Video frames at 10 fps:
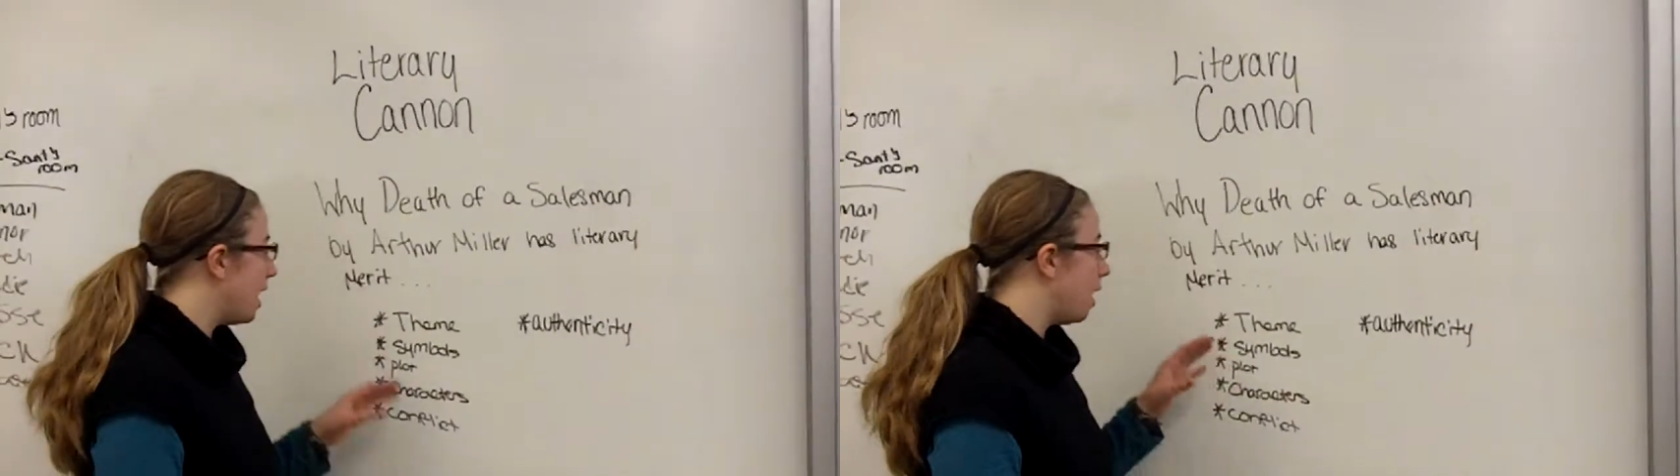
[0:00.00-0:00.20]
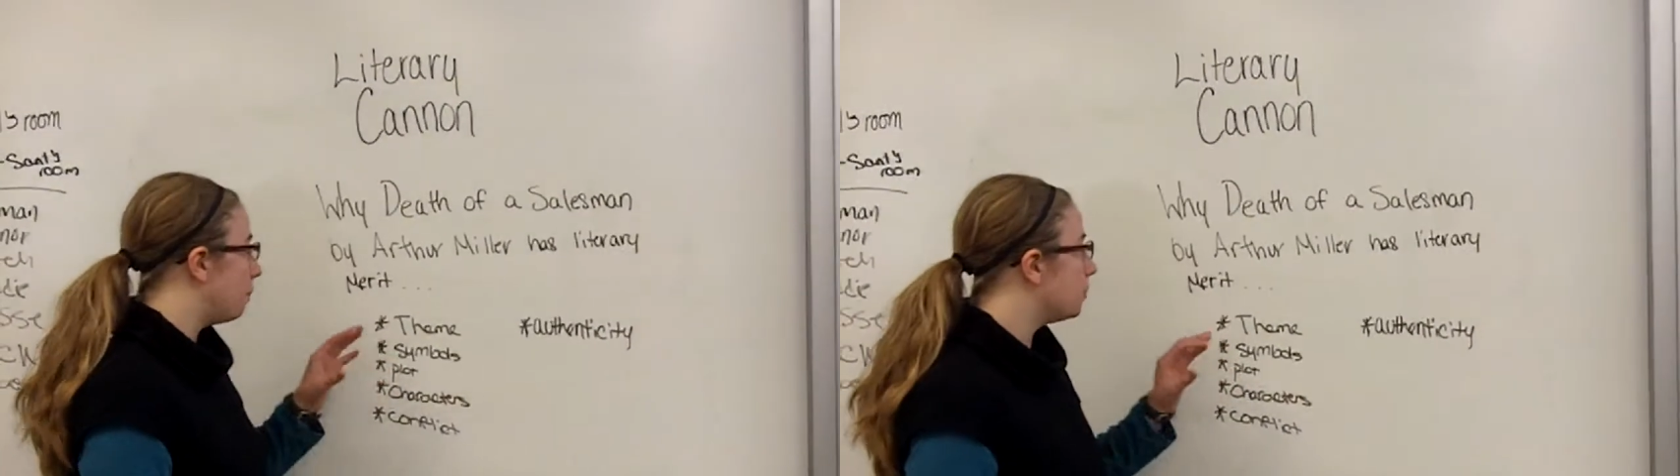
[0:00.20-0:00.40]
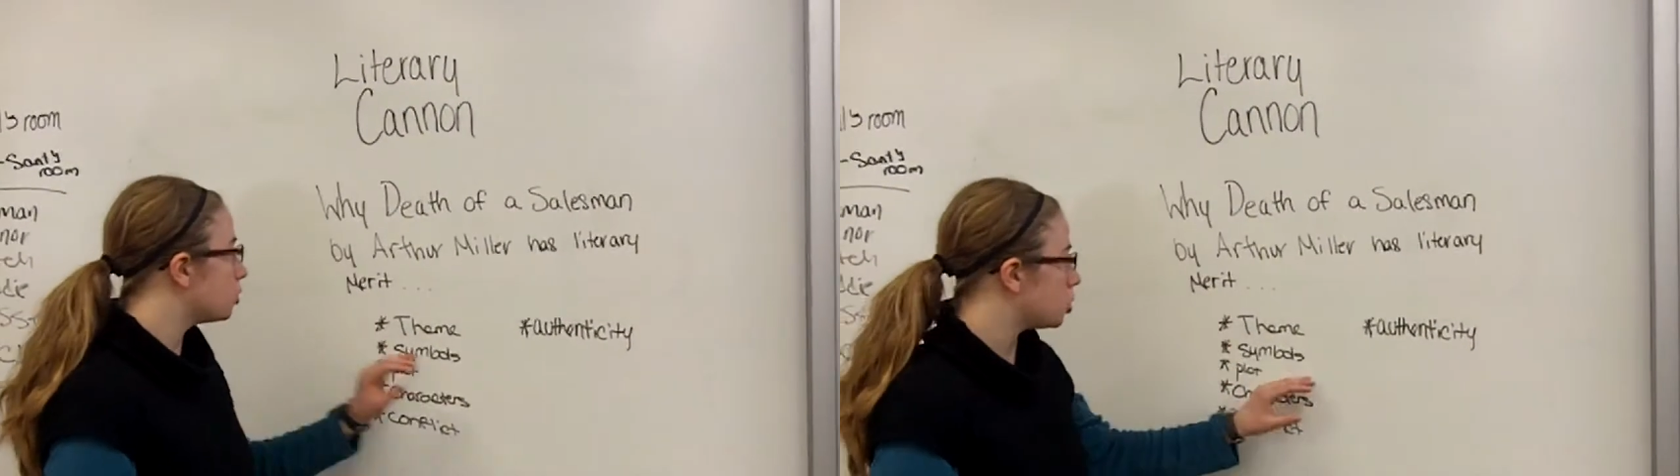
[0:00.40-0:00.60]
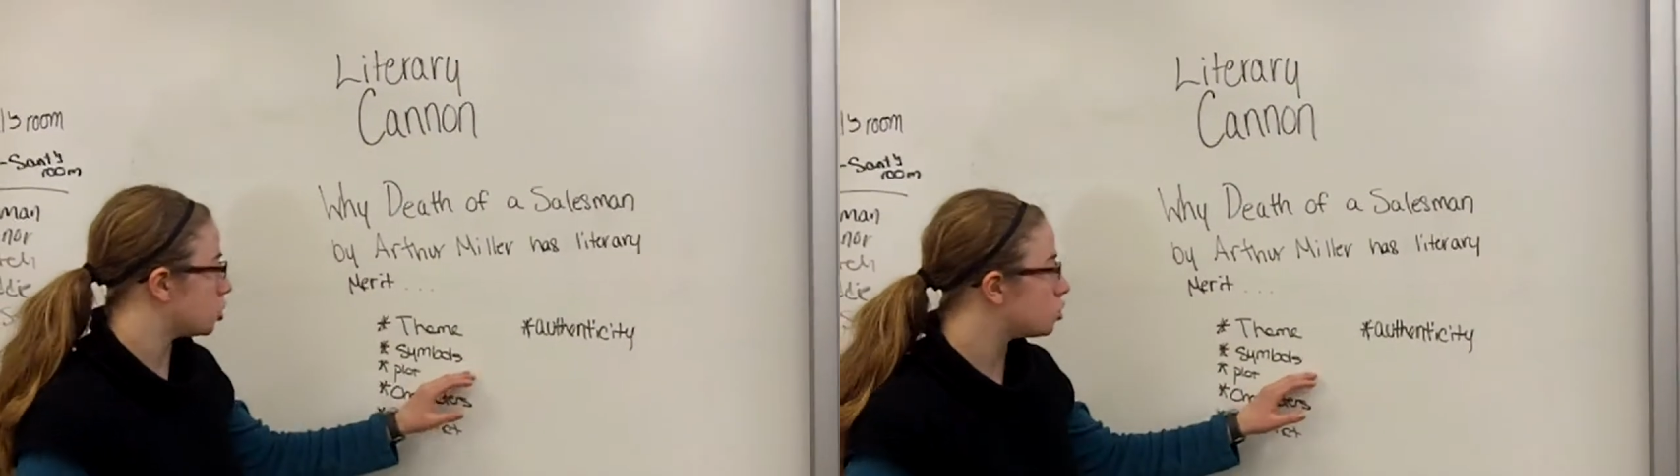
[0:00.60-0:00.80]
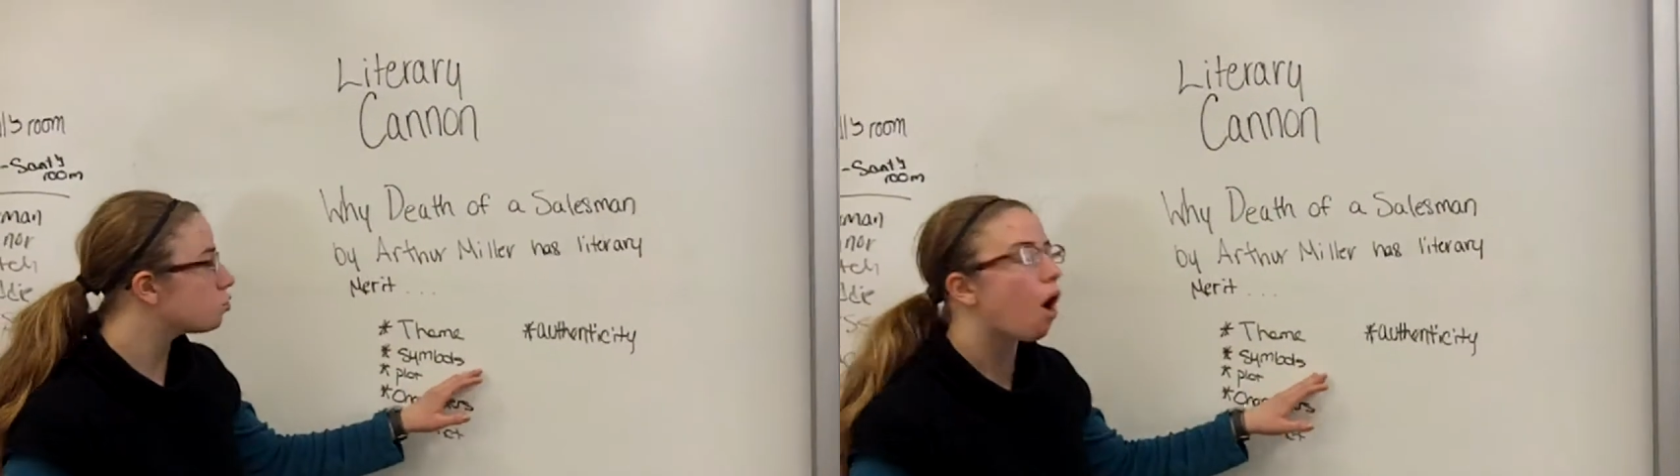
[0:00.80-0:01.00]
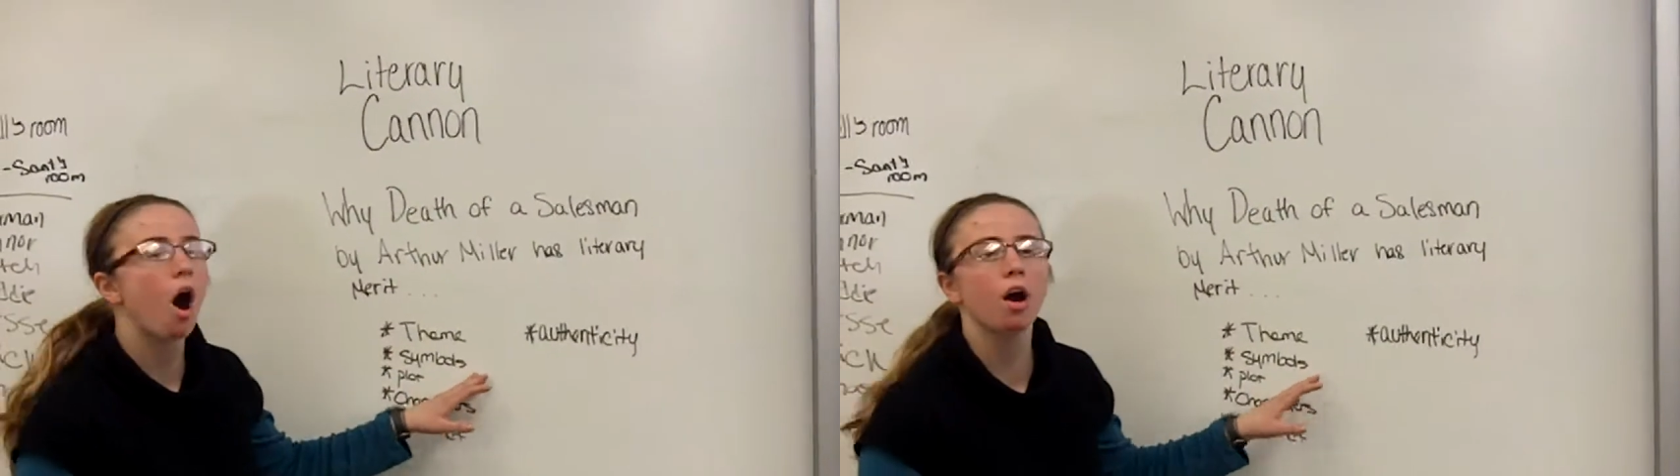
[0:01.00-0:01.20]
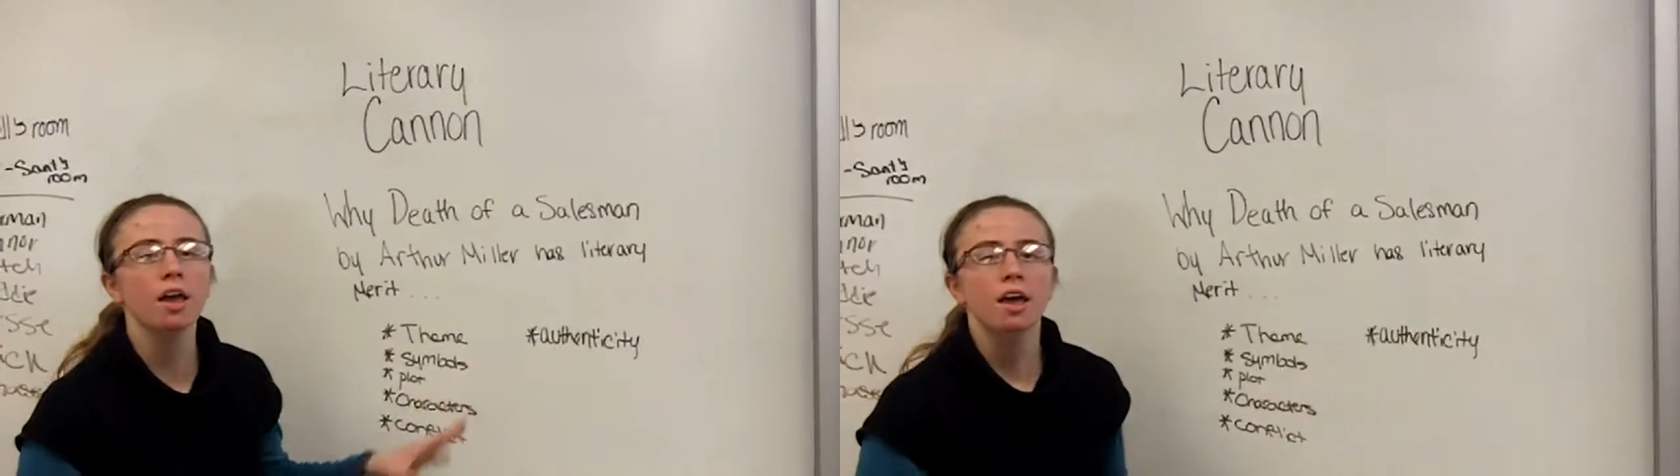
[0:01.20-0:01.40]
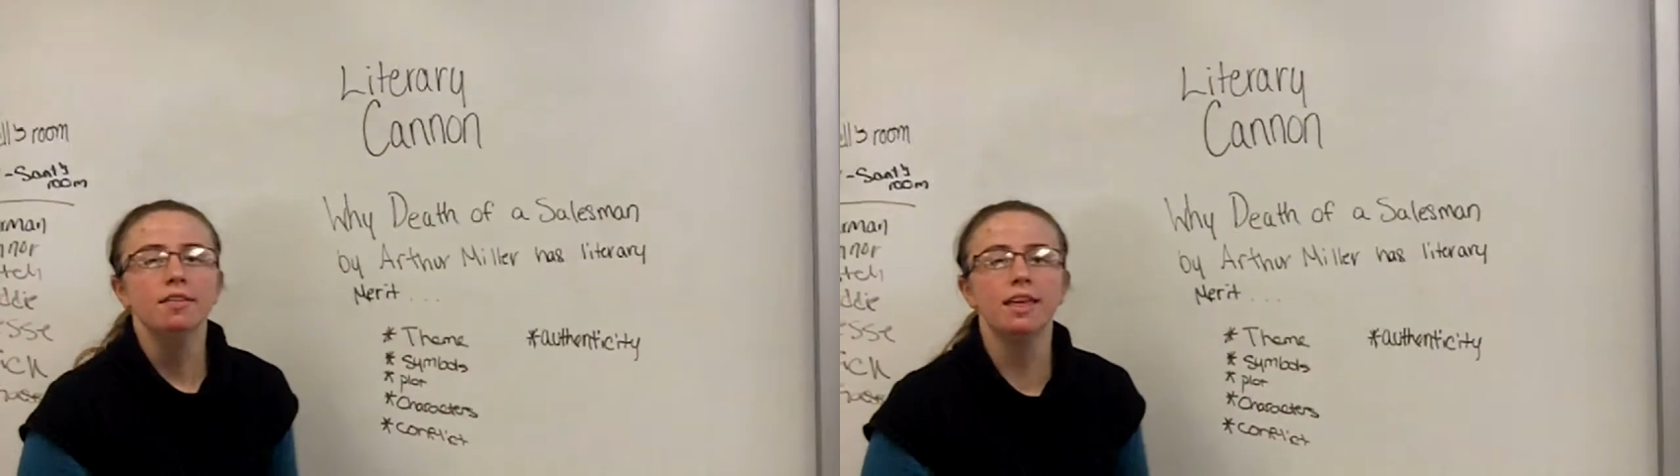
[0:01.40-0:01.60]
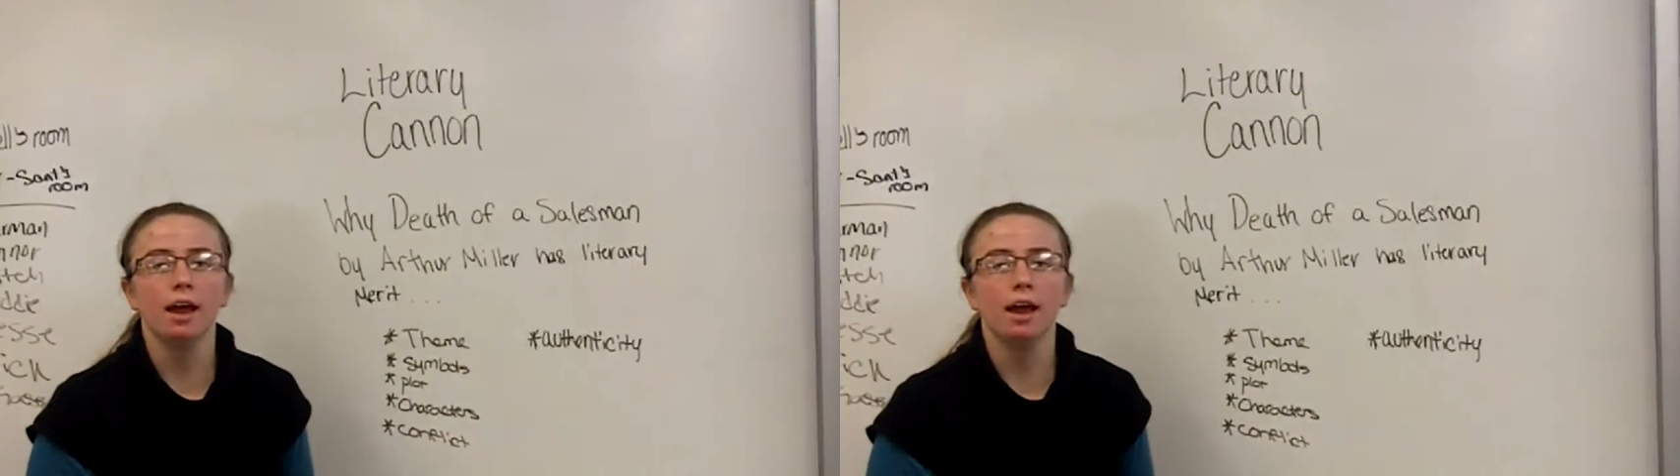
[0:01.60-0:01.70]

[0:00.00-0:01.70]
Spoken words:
They're just strong.